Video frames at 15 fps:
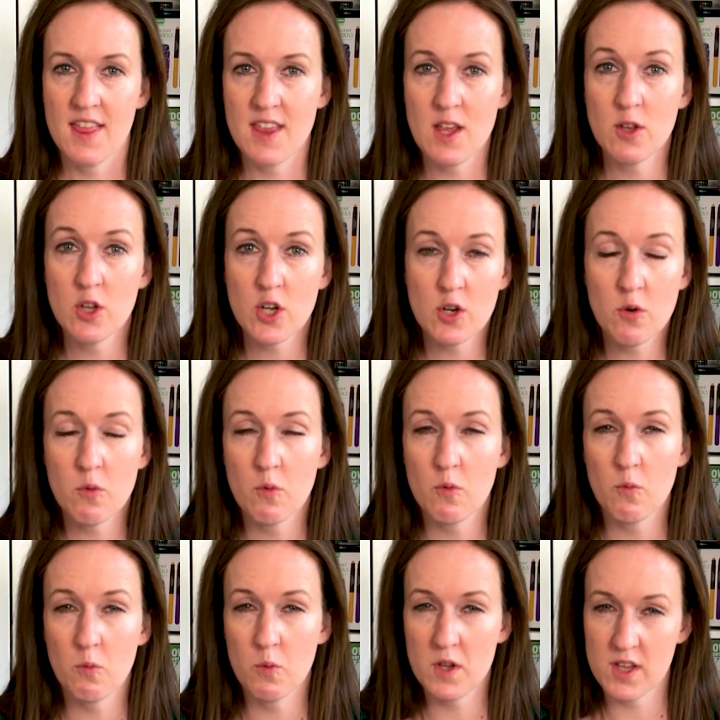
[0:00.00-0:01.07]
they look
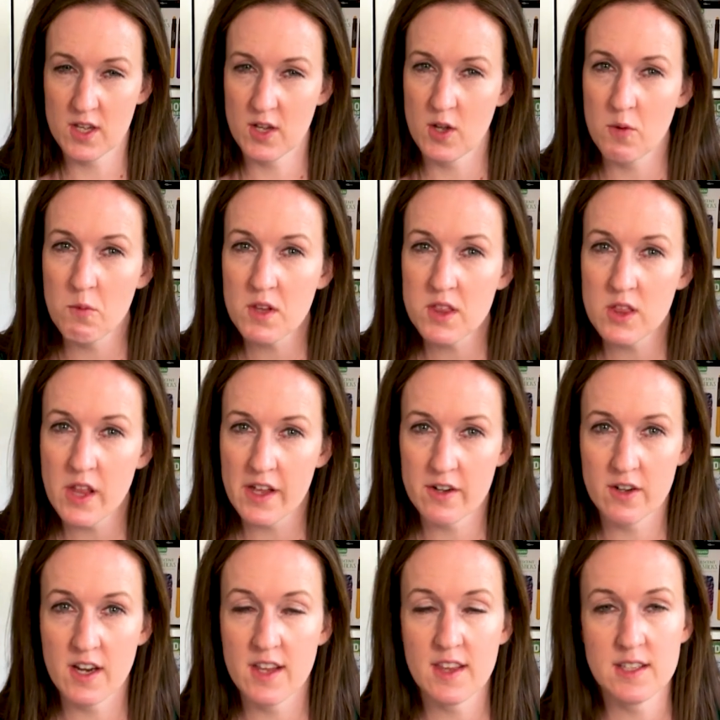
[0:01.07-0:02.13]
really good with
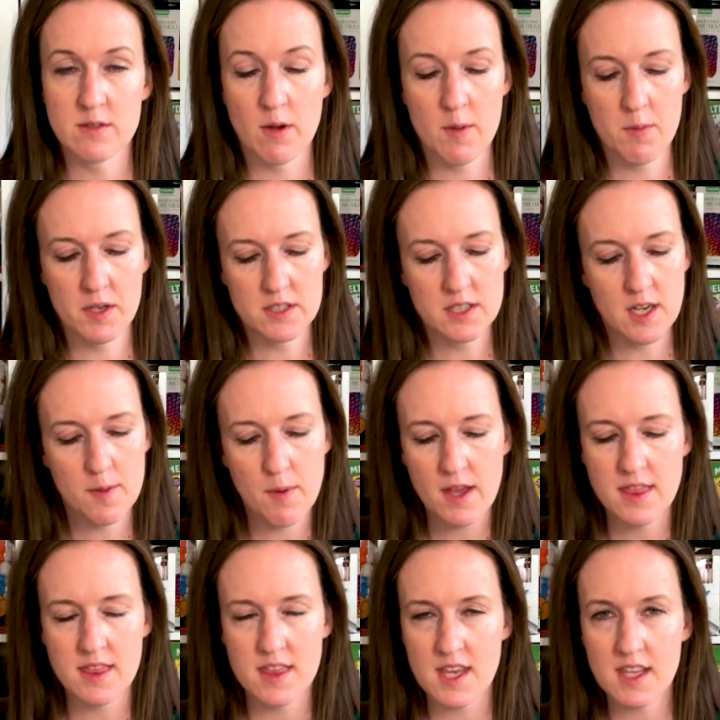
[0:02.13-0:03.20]
lettering. That's why I picked it up. I
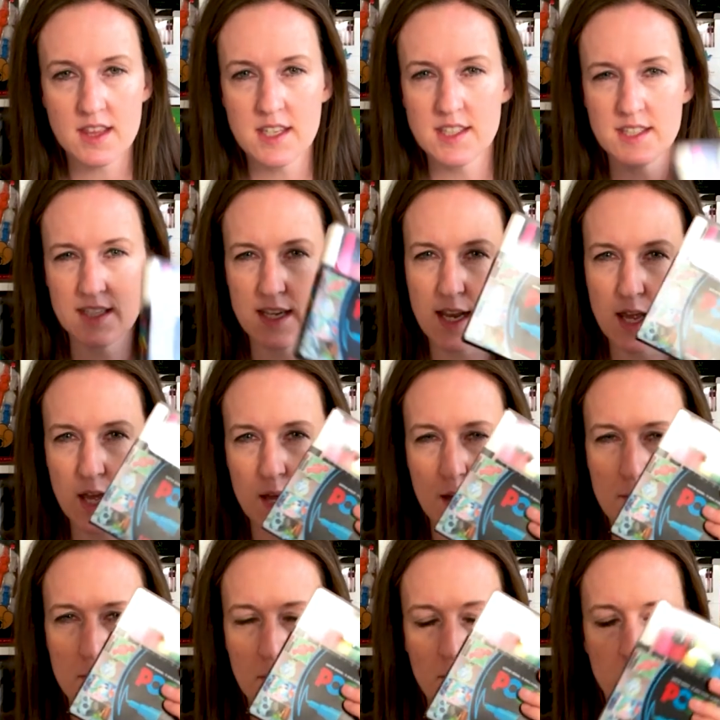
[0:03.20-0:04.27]
think this
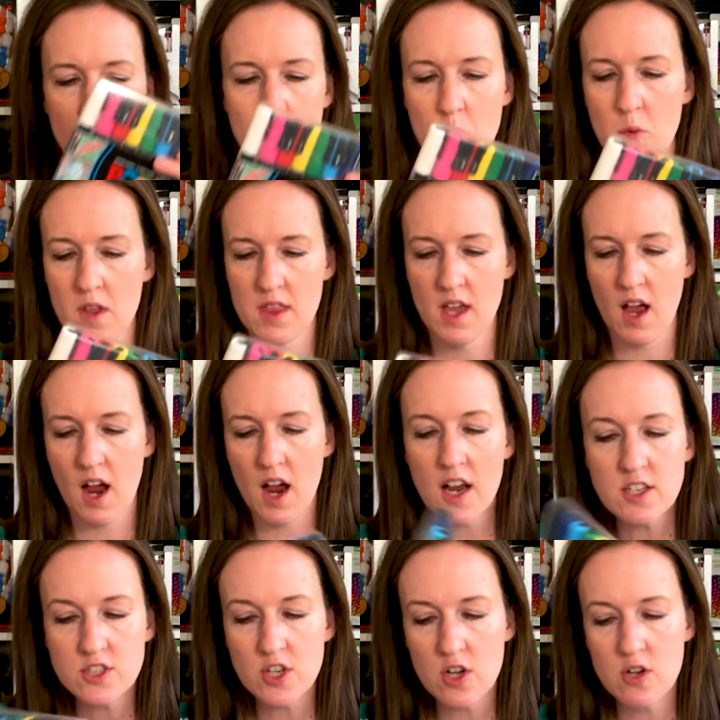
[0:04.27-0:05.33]
nib, the one that
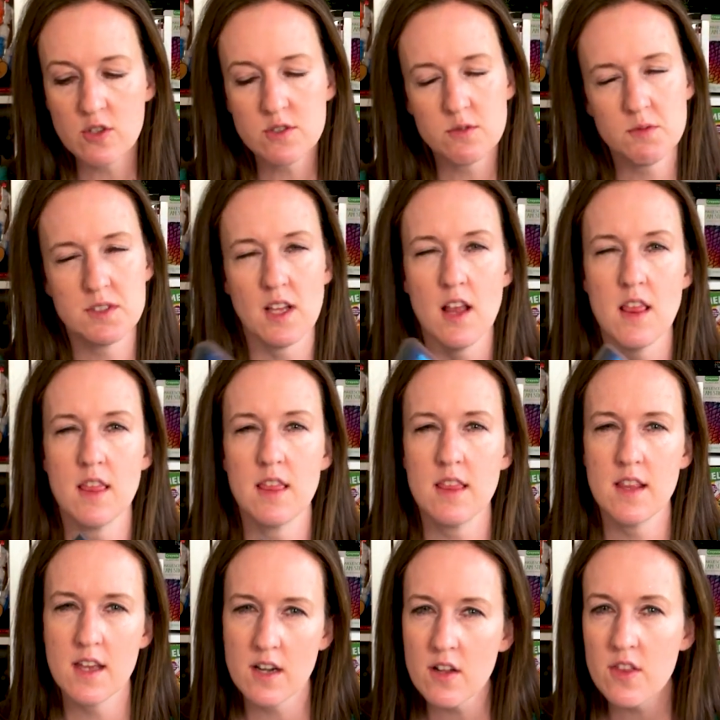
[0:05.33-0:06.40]
I chose, was a
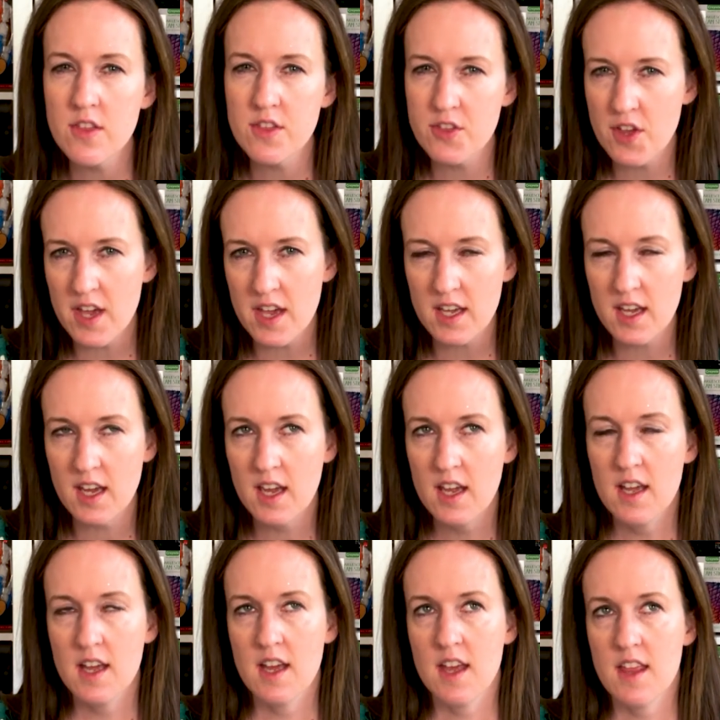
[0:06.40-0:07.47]
little thick.
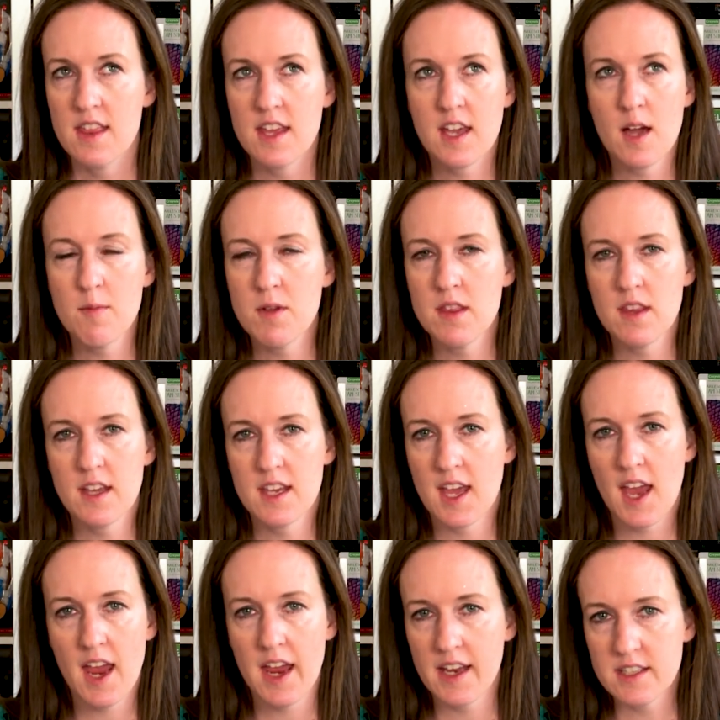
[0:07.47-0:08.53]
They come in like
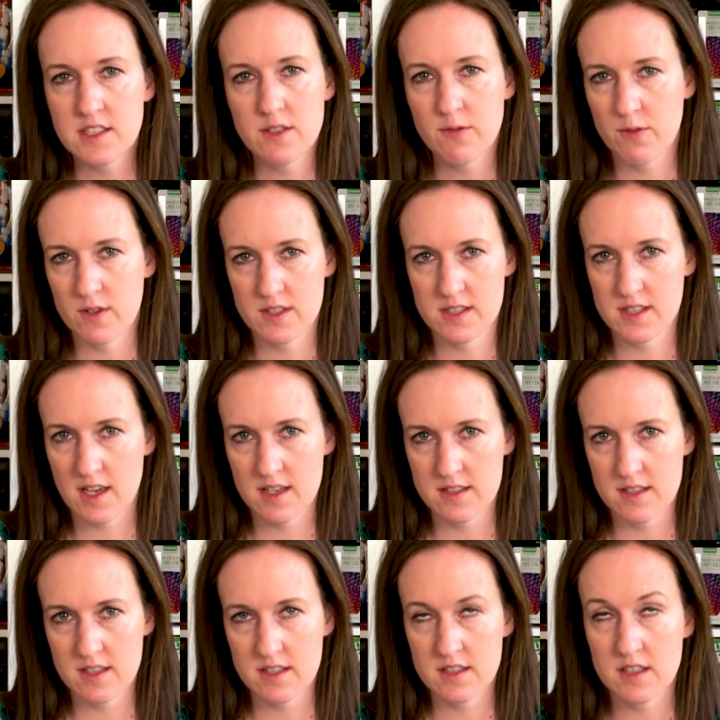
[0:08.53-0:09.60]
eight different
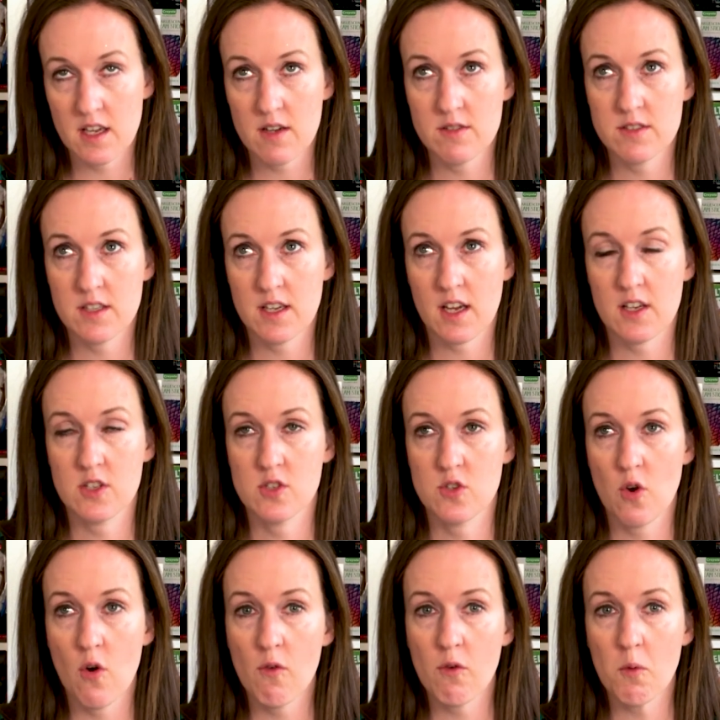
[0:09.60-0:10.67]
sizes. I was like
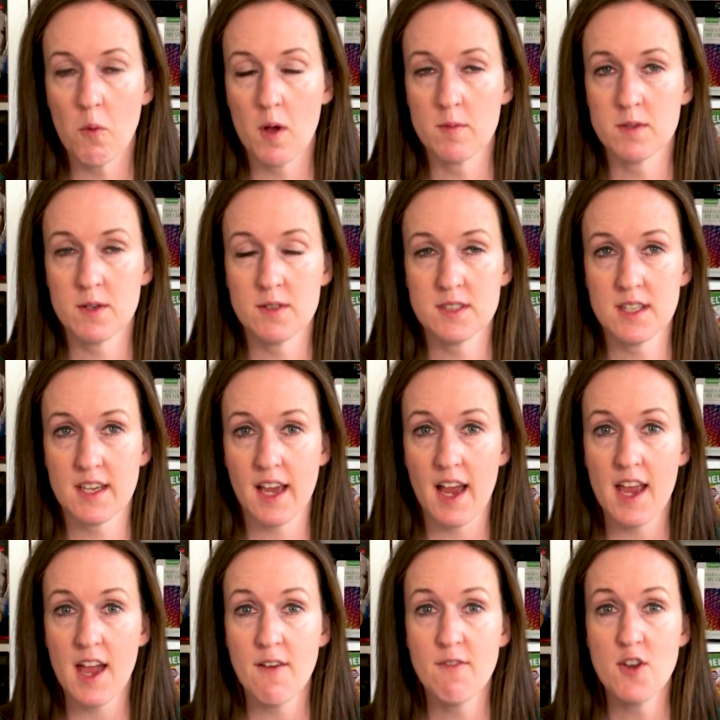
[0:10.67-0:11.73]
so overwhelmed. I was like, I
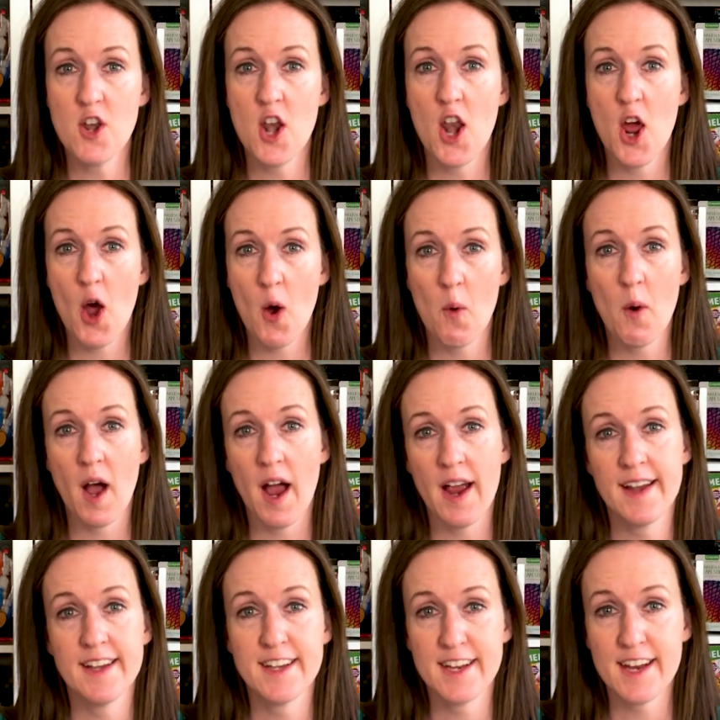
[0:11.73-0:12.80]
have no
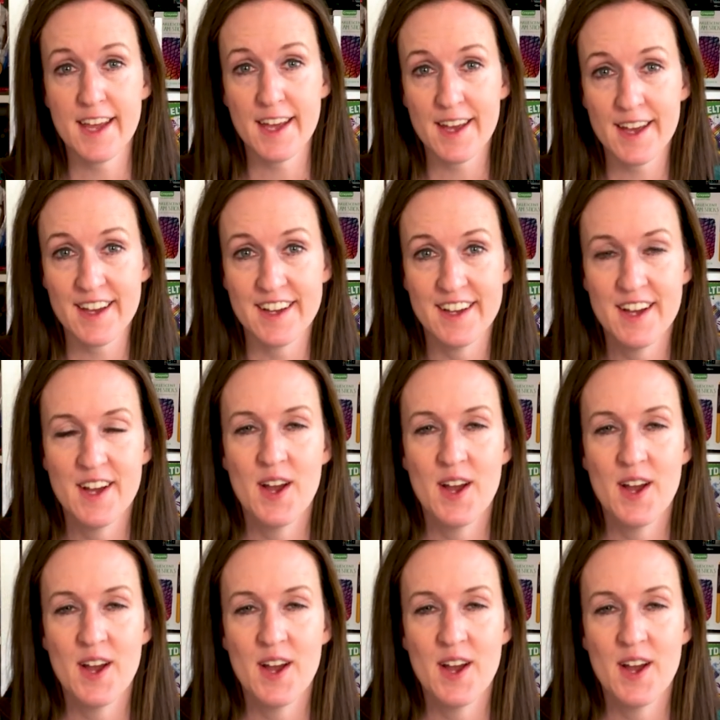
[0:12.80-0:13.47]
idea